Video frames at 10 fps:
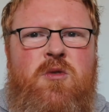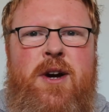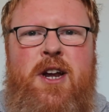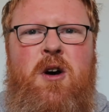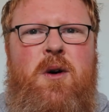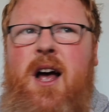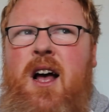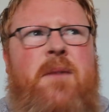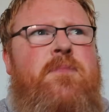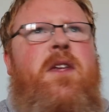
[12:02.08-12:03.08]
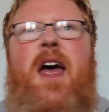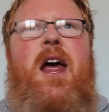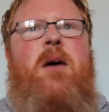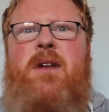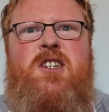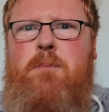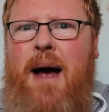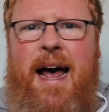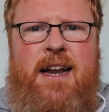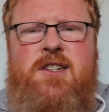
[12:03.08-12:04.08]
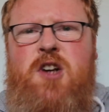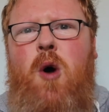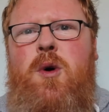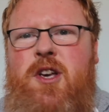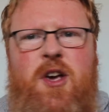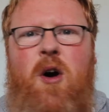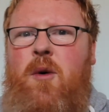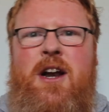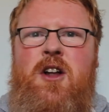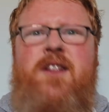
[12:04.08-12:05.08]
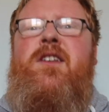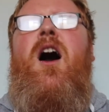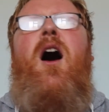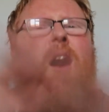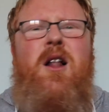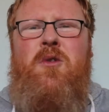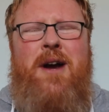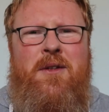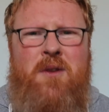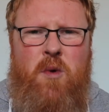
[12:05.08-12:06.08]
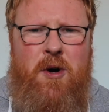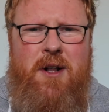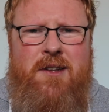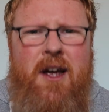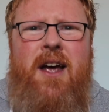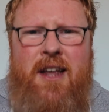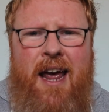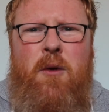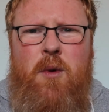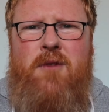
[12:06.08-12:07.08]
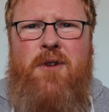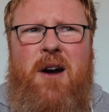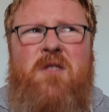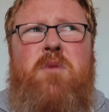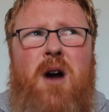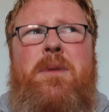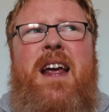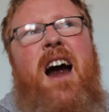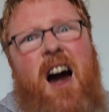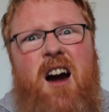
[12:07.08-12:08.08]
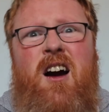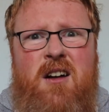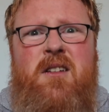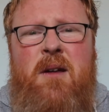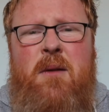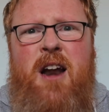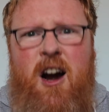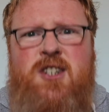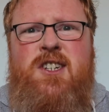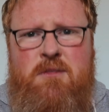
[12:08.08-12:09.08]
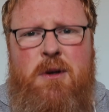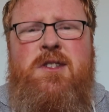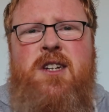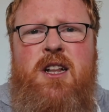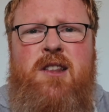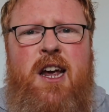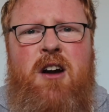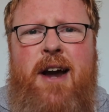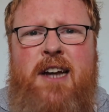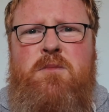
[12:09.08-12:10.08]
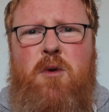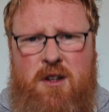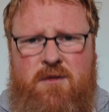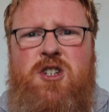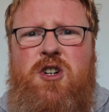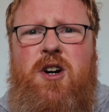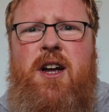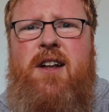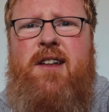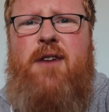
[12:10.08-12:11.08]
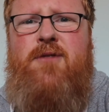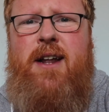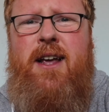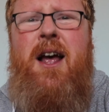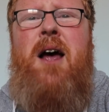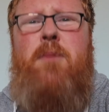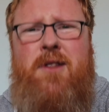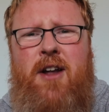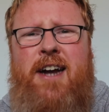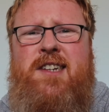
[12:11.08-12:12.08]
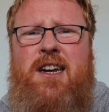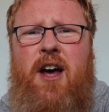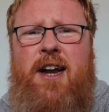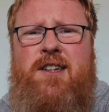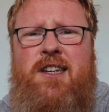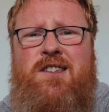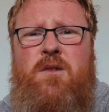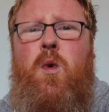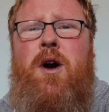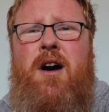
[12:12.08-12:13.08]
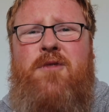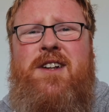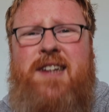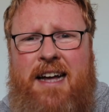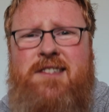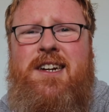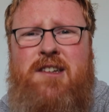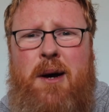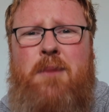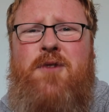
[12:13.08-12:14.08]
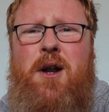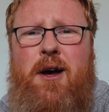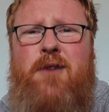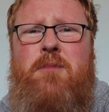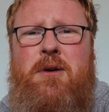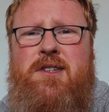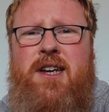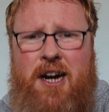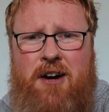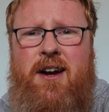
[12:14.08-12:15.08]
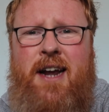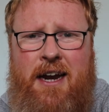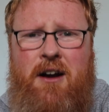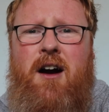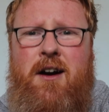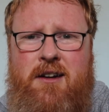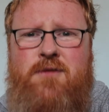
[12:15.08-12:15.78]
in Rio, in Japan, in Tokyo, in London, all around the world. Yeah, one of our, it's probably our largest musical theatre exports for sure, definitely. But the 1990s were a fantastic time for live music here in Ireland.